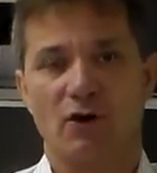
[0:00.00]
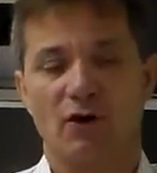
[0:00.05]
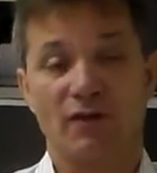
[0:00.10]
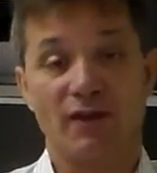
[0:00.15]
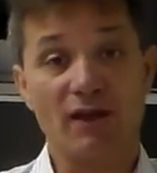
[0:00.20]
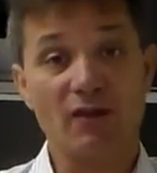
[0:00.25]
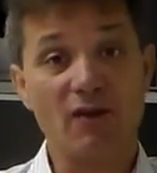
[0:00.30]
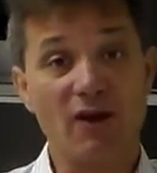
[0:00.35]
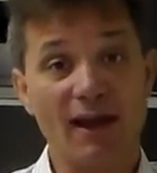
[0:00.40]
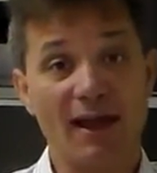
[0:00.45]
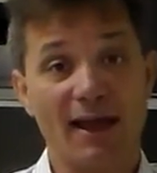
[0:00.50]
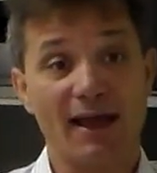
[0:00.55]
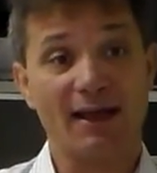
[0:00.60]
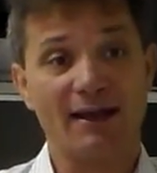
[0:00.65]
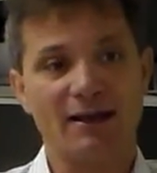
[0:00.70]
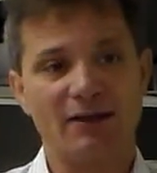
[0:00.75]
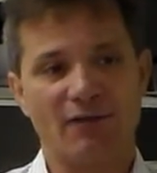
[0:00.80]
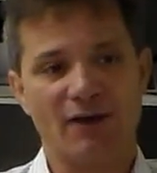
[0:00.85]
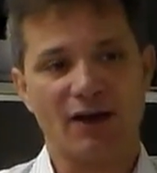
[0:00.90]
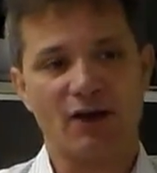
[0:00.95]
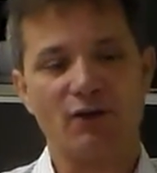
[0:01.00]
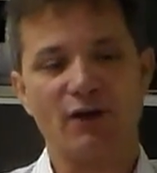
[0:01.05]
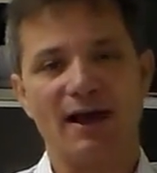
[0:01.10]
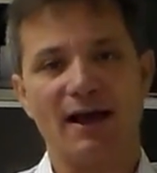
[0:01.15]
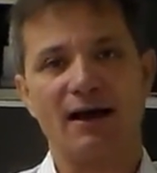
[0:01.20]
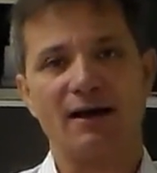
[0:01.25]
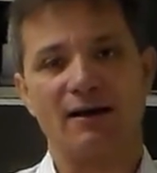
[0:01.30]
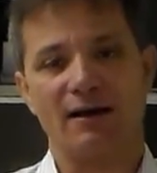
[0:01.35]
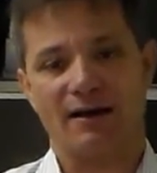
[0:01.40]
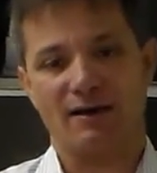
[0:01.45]
On the other hand, if I go
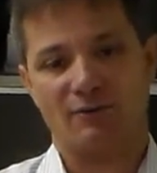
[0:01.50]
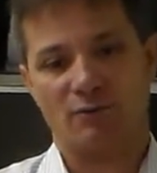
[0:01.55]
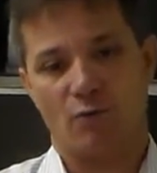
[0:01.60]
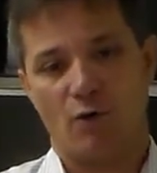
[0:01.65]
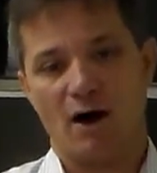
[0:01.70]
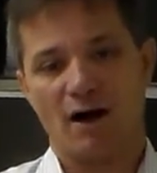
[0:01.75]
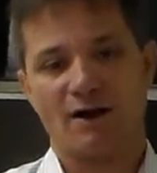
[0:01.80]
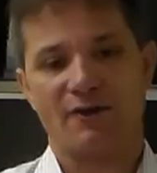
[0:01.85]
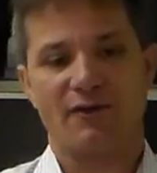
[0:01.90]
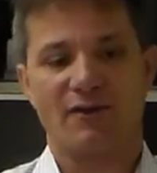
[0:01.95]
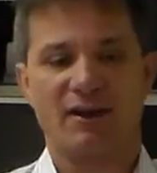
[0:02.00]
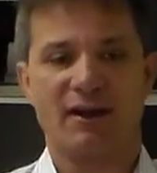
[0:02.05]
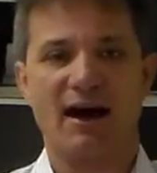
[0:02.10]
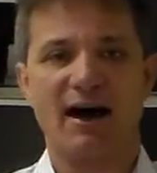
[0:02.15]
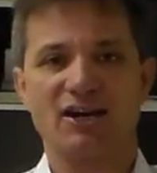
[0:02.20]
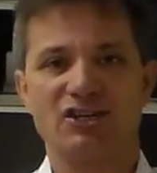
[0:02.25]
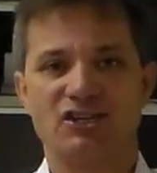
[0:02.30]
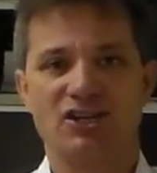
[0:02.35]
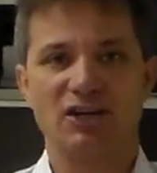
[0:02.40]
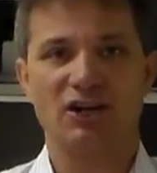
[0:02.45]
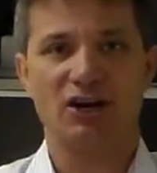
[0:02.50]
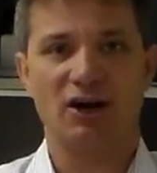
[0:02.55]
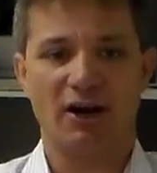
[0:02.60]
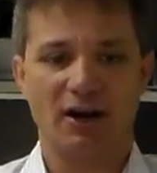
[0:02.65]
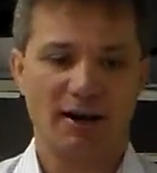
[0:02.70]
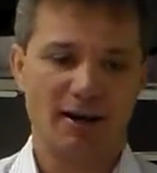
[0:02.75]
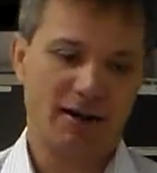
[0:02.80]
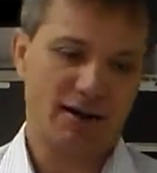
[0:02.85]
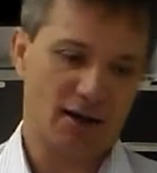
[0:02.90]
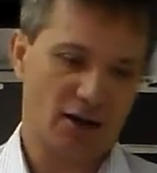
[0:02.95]
down and I walk into the Dodge dealer
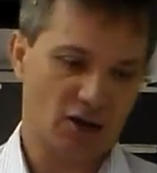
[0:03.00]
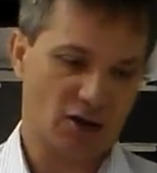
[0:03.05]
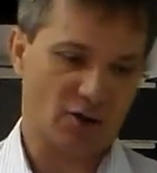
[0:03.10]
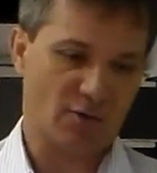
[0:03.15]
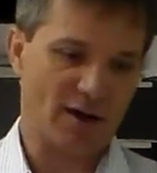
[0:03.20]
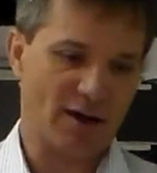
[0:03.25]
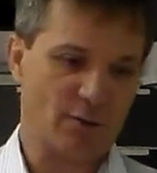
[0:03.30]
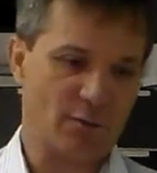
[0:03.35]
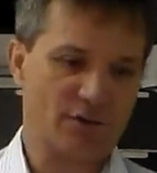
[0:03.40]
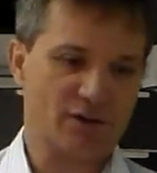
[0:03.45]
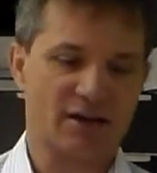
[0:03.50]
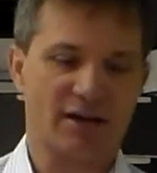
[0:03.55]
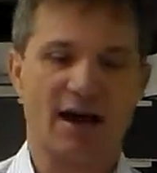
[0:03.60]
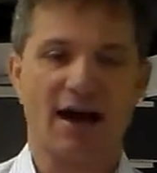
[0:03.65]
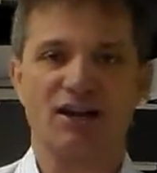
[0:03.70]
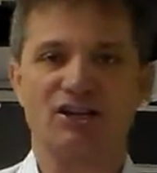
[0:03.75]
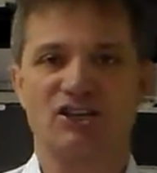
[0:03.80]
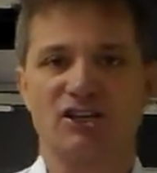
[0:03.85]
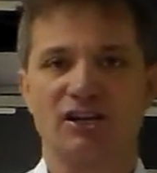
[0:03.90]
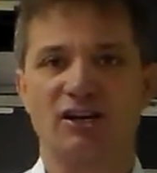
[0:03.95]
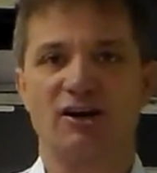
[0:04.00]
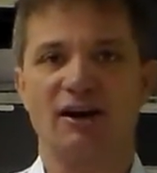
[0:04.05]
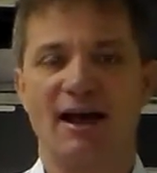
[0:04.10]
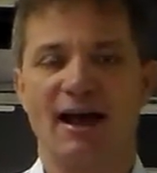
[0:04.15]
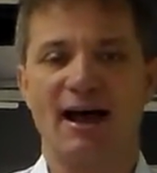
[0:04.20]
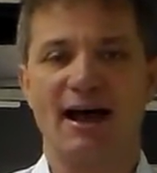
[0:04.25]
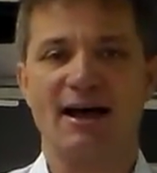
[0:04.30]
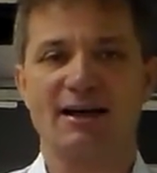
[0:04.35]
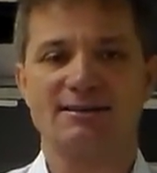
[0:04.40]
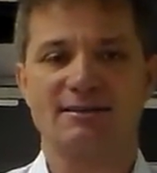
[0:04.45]
and look around at what the Dodge dealer
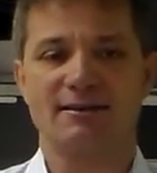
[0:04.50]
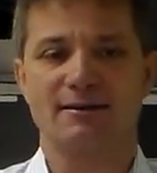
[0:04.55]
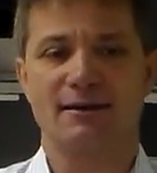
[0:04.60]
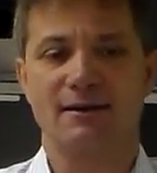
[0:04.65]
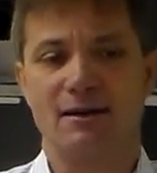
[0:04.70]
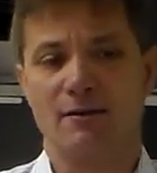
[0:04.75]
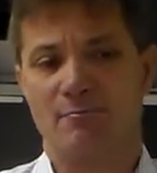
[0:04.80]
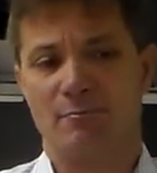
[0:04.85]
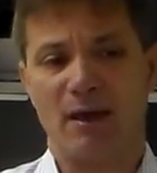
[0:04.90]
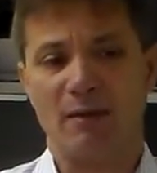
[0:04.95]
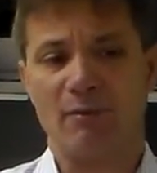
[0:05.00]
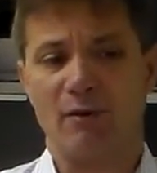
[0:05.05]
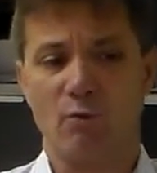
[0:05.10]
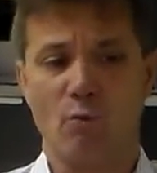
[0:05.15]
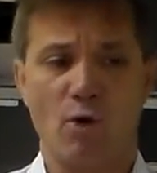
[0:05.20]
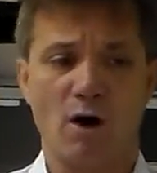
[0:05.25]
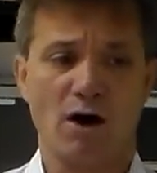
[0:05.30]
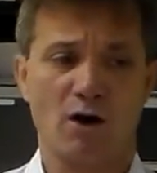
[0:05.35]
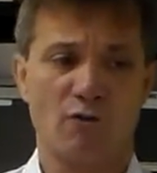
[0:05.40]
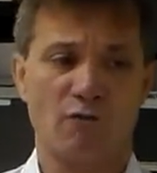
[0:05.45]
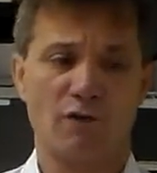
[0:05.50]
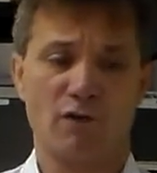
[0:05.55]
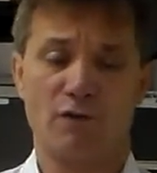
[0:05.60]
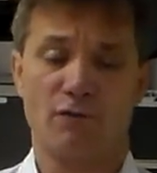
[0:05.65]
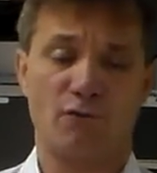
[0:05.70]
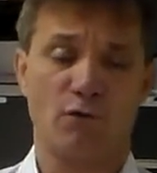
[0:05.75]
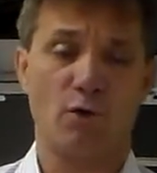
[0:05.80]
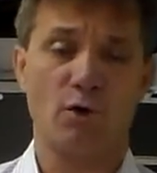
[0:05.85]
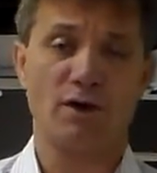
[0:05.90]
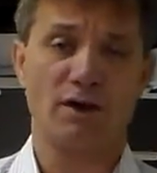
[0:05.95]
has, and maybe walk over to
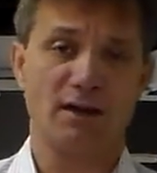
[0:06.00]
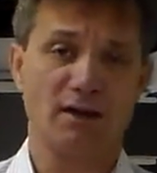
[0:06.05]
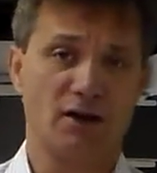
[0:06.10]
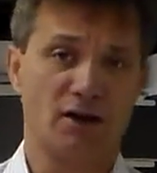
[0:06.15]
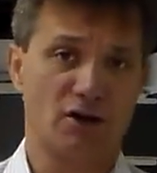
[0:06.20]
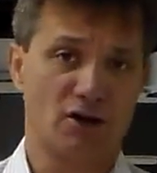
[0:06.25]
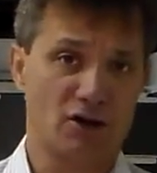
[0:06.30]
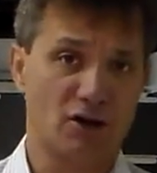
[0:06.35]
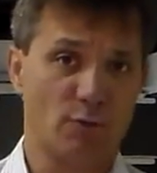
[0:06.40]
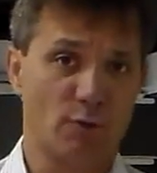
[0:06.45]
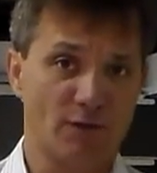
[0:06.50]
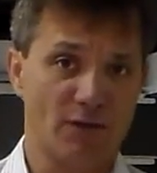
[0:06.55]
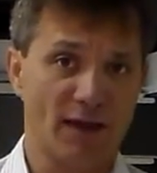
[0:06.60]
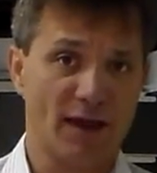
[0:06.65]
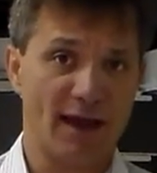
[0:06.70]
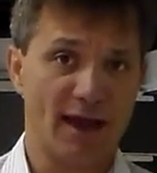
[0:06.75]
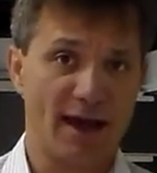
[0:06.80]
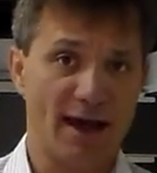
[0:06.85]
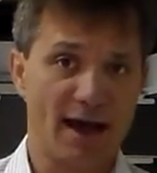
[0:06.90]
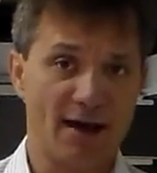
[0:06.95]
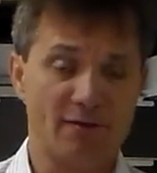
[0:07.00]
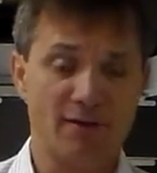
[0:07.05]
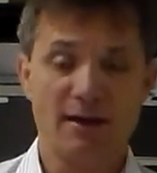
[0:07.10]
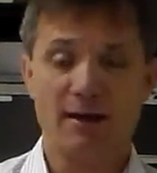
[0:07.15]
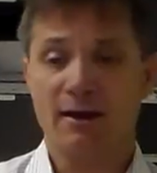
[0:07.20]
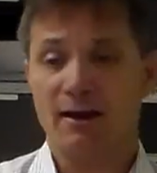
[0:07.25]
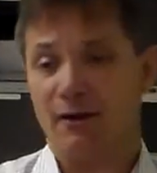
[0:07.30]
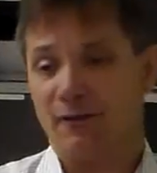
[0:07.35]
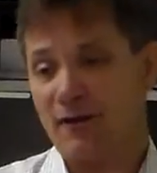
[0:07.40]
the Ford dealer and look at what they have,